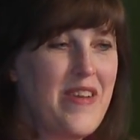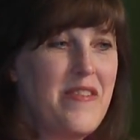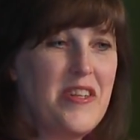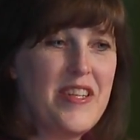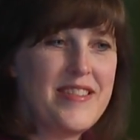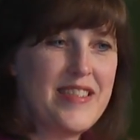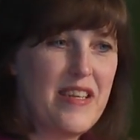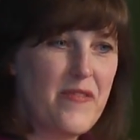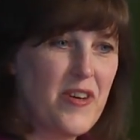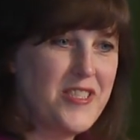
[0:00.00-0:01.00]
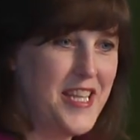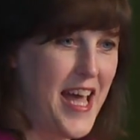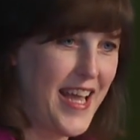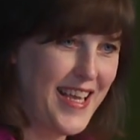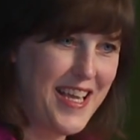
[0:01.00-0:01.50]
maybe you didn't see a marsh
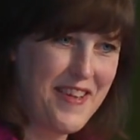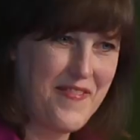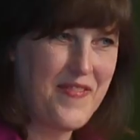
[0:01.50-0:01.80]
tacky.